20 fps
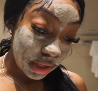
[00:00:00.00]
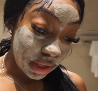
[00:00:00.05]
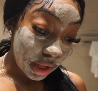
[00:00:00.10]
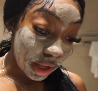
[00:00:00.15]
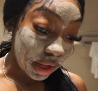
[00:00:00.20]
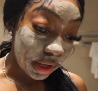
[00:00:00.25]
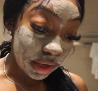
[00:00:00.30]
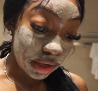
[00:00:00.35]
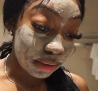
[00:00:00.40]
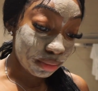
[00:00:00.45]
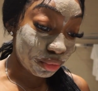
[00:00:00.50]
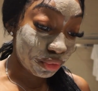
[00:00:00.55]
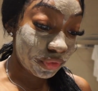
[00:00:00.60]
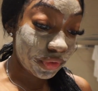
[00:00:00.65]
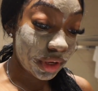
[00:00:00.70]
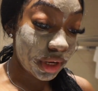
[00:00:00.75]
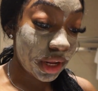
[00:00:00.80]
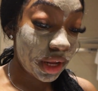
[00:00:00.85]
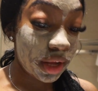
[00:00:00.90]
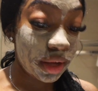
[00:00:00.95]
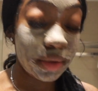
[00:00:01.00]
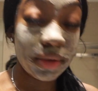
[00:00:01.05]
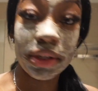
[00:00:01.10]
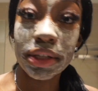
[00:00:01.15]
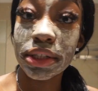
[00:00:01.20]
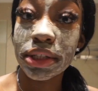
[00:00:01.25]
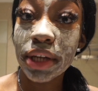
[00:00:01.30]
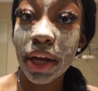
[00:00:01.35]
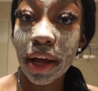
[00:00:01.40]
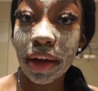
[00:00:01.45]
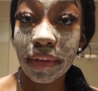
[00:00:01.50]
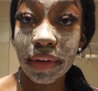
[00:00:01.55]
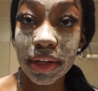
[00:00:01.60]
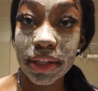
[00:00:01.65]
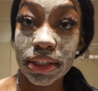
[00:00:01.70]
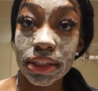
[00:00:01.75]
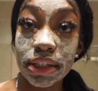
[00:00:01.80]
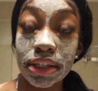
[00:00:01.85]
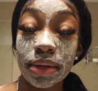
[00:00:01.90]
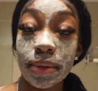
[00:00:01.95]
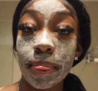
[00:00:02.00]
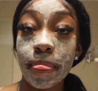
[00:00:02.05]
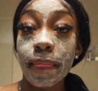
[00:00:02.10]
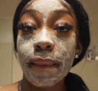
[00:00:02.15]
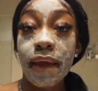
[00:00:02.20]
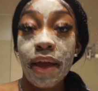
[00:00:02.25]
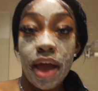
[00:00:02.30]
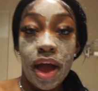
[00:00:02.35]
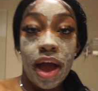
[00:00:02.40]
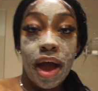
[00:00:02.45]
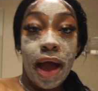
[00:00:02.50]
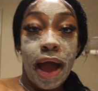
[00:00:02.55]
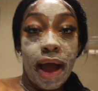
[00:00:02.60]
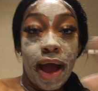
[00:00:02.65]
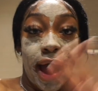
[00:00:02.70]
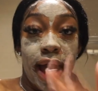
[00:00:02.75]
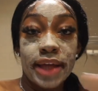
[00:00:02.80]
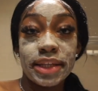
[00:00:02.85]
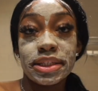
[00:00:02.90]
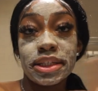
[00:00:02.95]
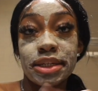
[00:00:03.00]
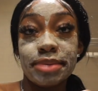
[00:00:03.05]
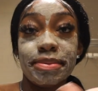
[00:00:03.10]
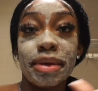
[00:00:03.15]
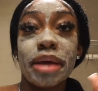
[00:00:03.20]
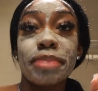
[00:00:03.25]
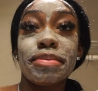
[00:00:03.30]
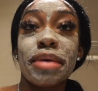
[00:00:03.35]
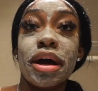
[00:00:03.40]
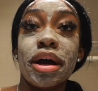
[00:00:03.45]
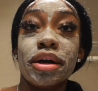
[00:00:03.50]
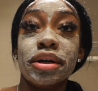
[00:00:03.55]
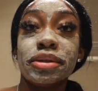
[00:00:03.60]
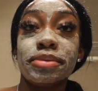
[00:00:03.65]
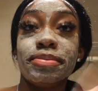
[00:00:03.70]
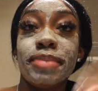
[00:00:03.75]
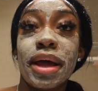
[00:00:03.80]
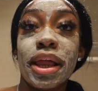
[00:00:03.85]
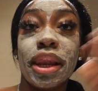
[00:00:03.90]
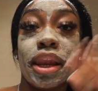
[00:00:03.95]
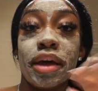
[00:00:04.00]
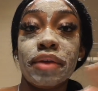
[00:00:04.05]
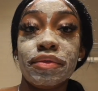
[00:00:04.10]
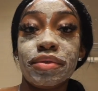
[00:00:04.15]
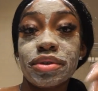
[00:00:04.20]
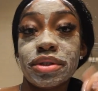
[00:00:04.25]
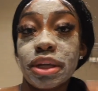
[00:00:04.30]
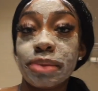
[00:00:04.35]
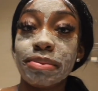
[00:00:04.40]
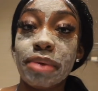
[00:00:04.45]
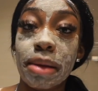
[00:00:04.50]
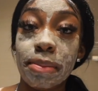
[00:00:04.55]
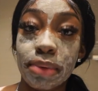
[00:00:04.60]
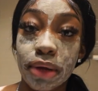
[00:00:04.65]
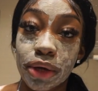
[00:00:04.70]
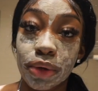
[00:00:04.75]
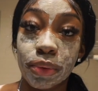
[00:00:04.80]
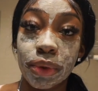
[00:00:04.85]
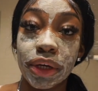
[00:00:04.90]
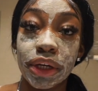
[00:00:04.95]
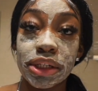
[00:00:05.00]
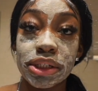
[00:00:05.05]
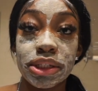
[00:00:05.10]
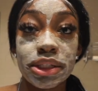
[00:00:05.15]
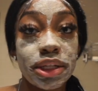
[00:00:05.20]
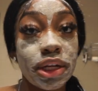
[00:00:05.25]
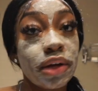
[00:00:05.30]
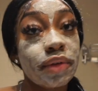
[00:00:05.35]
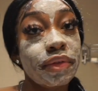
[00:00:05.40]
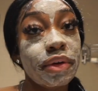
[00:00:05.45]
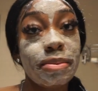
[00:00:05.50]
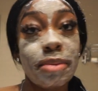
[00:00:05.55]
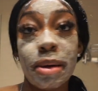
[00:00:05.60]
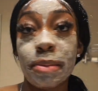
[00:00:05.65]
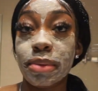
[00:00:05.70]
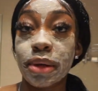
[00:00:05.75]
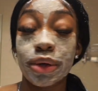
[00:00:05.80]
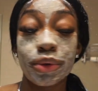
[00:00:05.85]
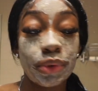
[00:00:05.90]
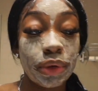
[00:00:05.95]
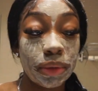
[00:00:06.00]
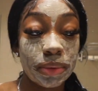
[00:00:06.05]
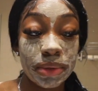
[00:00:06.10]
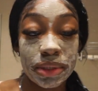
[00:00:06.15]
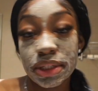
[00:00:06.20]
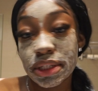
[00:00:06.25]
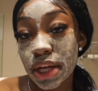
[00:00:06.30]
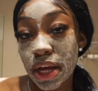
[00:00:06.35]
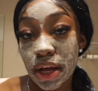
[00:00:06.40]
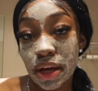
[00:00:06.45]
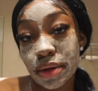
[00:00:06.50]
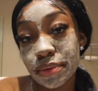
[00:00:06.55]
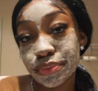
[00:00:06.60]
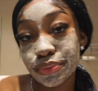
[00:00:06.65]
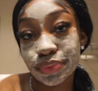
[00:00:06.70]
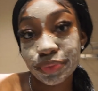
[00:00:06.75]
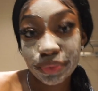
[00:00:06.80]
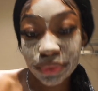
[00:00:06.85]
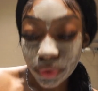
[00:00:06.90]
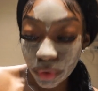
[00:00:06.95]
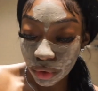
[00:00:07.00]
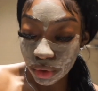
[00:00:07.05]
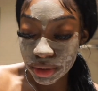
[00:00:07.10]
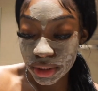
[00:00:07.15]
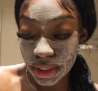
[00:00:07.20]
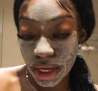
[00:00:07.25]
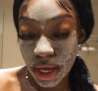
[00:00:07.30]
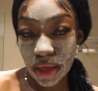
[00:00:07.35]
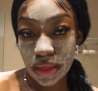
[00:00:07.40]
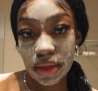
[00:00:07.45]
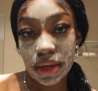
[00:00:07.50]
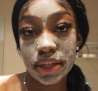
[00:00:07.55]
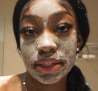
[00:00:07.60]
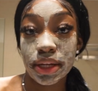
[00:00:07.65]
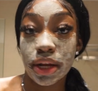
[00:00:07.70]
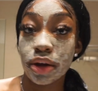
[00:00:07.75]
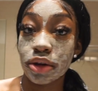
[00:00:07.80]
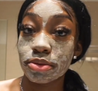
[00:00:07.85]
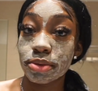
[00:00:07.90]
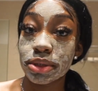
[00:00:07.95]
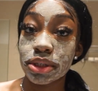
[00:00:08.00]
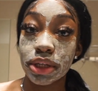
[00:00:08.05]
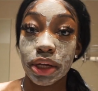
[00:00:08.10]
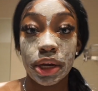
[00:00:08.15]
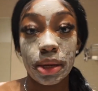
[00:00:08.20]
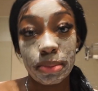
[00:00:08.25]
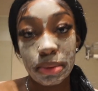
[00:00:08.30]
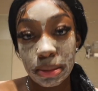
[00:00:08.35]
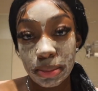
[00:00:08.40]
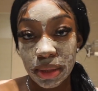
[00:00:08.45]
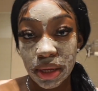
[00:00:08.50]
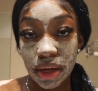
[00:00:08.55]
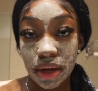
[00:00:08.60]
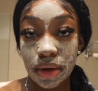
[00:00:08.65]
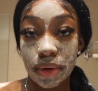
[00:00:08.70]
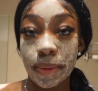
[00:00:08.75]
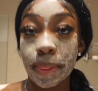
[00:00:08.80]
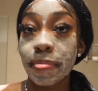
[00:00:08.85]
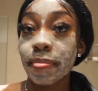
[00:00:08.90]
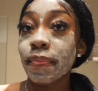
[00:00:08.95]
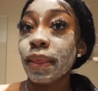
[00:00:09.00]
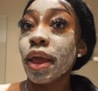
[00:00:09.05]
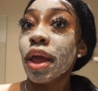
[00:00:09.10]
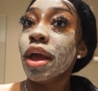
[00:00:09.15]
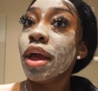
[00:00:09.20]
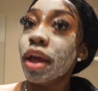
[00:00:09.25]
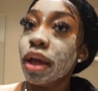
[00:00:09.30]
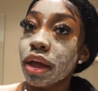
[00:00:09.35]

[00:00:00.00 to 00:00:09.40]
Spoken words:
I gotta move the date. Isn't that crazy? I did like my levels and my blood work and stuff, and my blood work was not all together because, you know, I was supposed to get a BBL.